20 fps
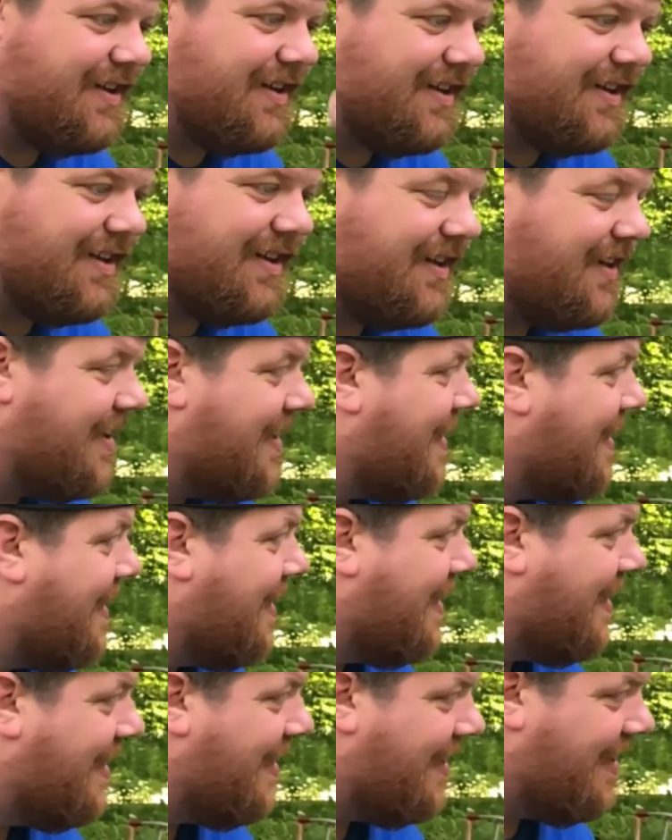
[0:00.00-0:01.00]

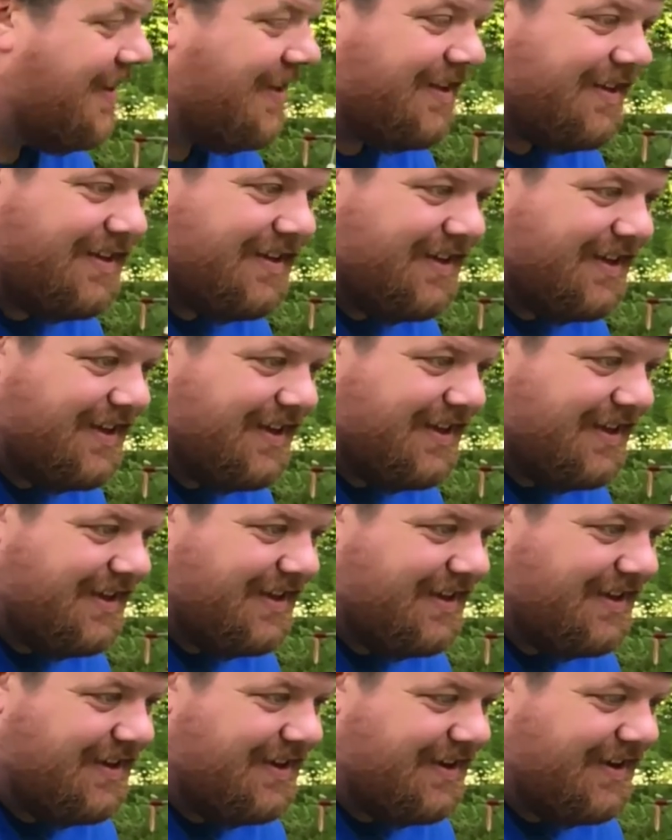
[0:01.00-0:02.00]

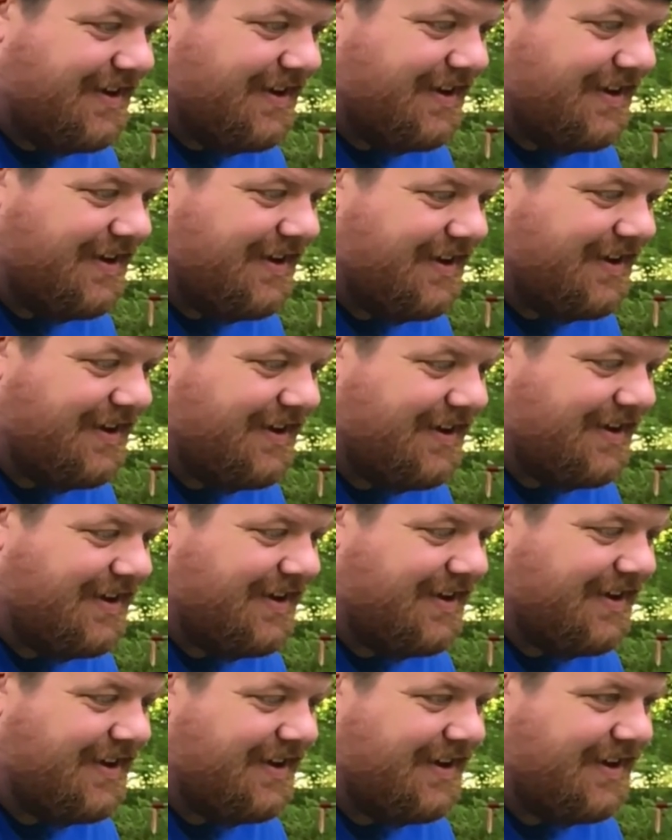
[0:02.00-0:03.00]

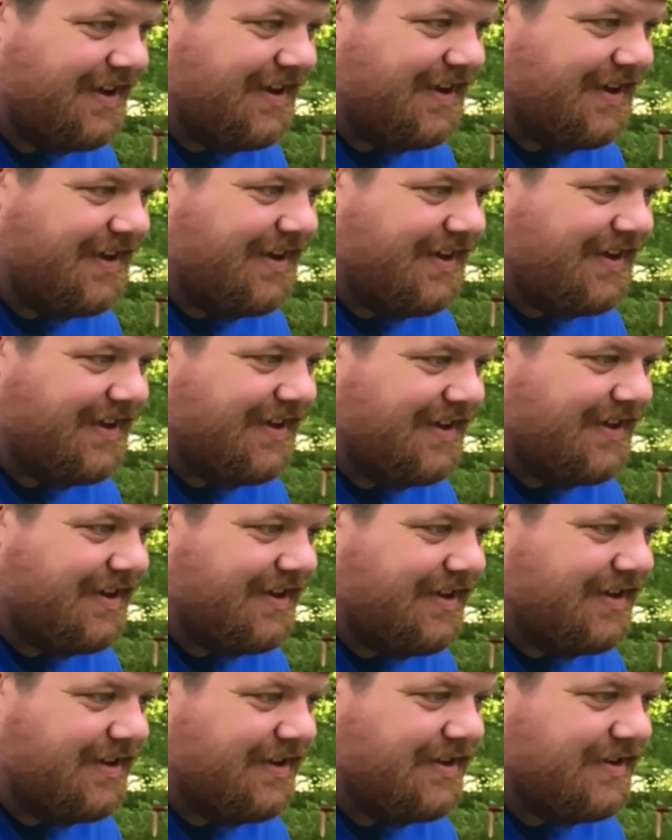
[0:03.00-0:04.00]

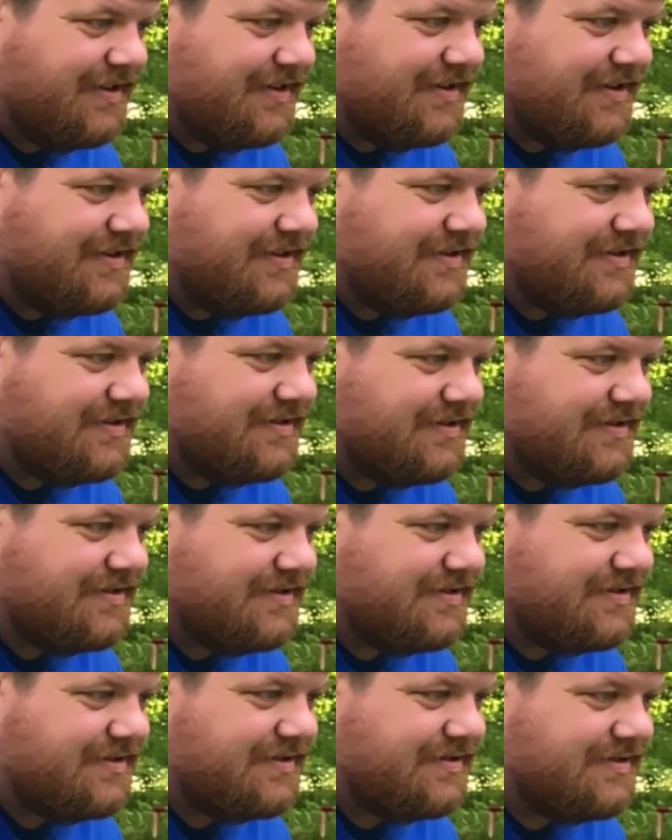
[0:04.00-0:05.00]

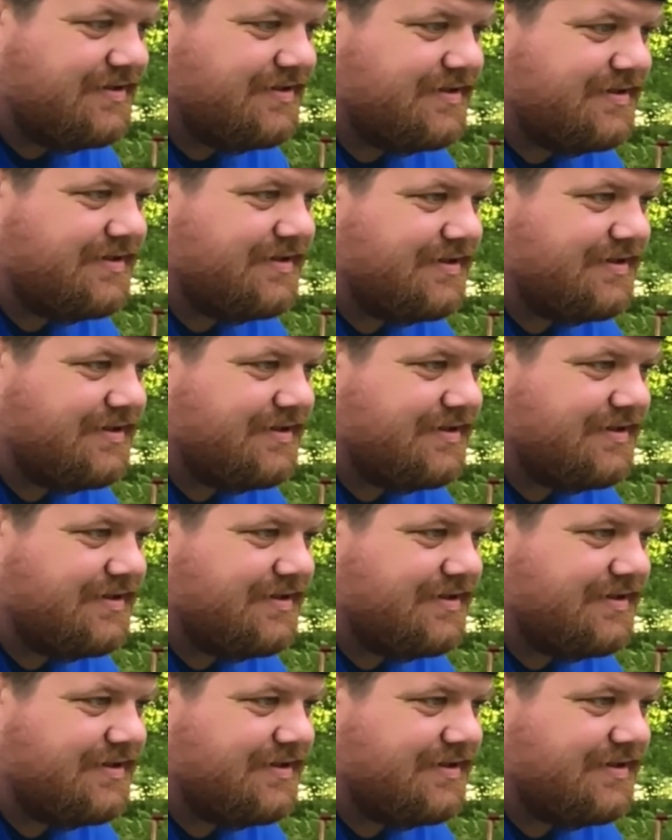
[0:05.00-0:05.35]
[no speech]